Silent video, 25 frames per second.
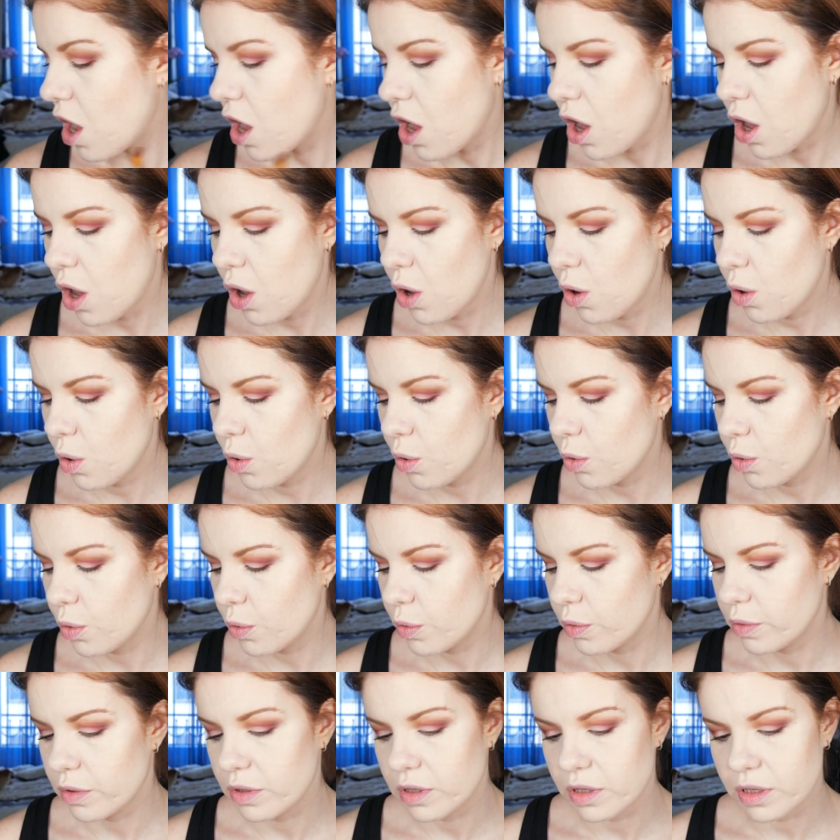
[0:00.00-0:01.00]

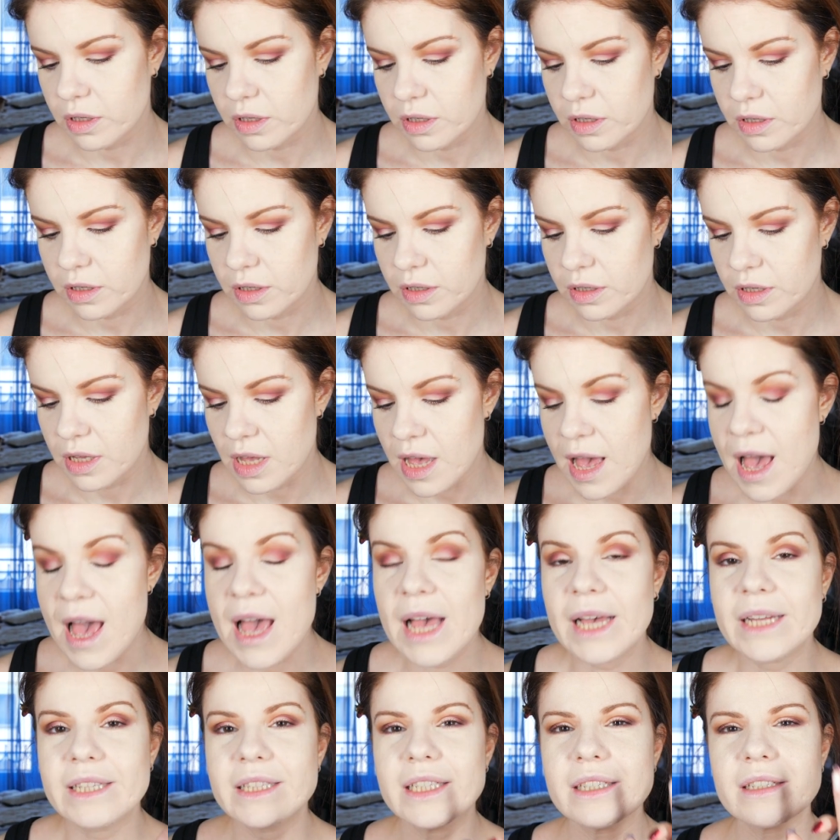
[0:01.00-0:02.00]
Oh,
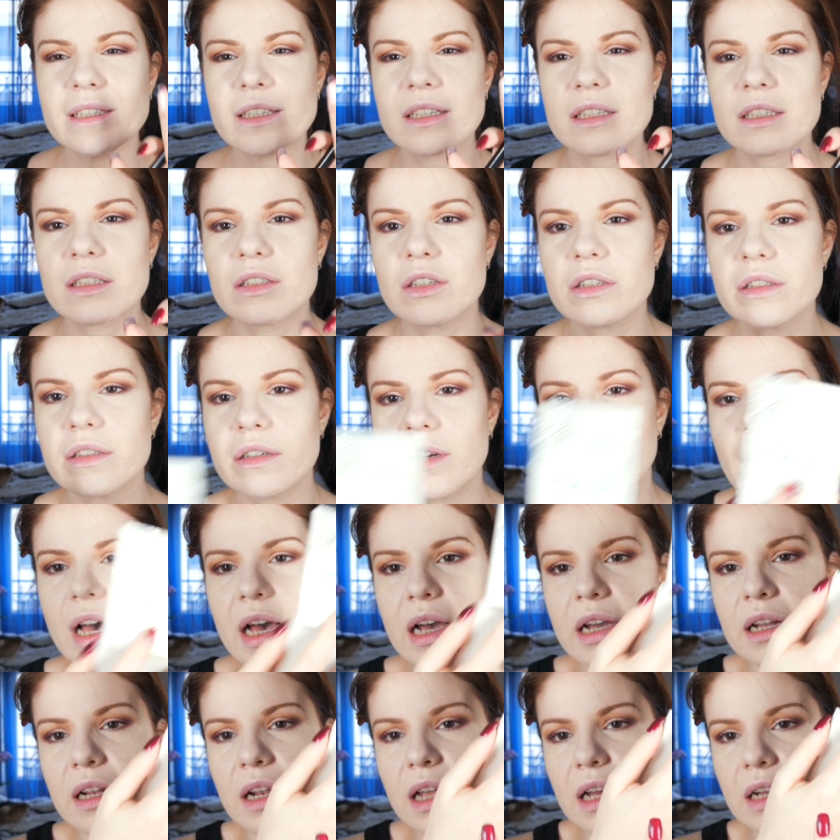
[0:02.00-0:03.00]
this is not a
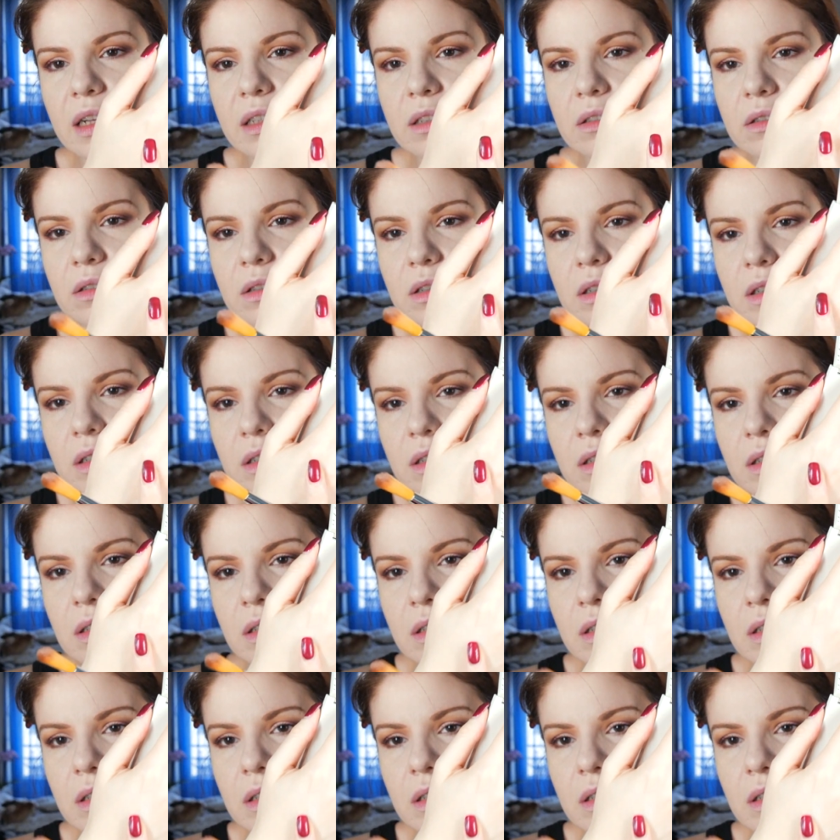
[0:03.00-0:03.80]
highlighter.